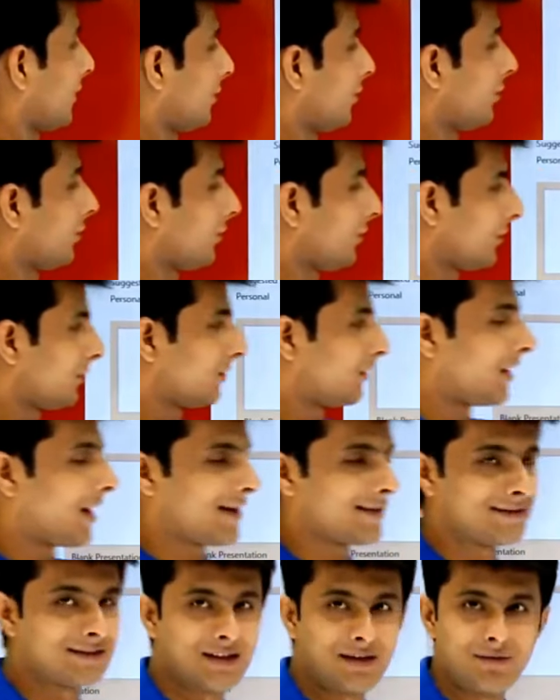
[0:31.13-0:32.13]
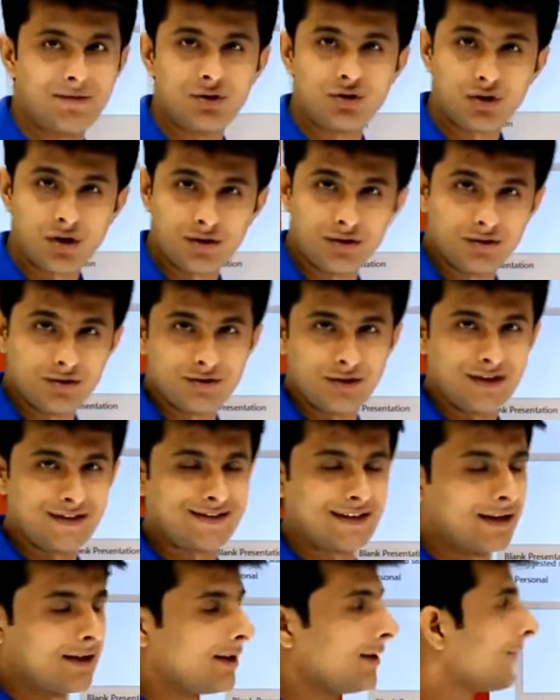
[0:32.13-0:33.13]
last time which I used
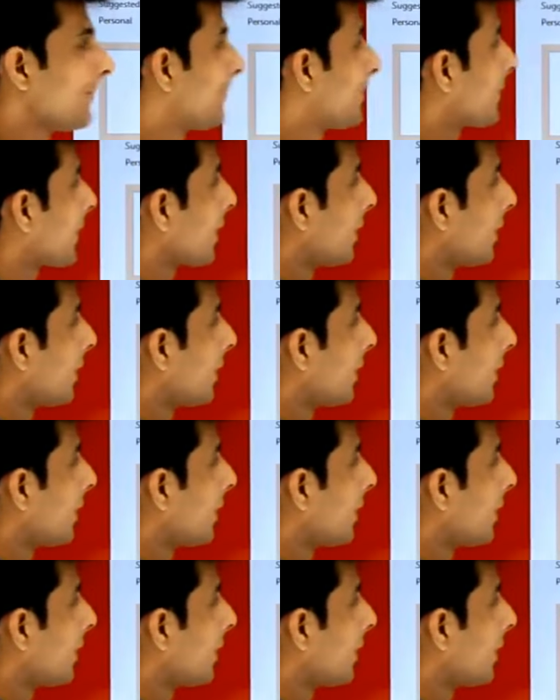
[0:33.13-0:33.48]
recently.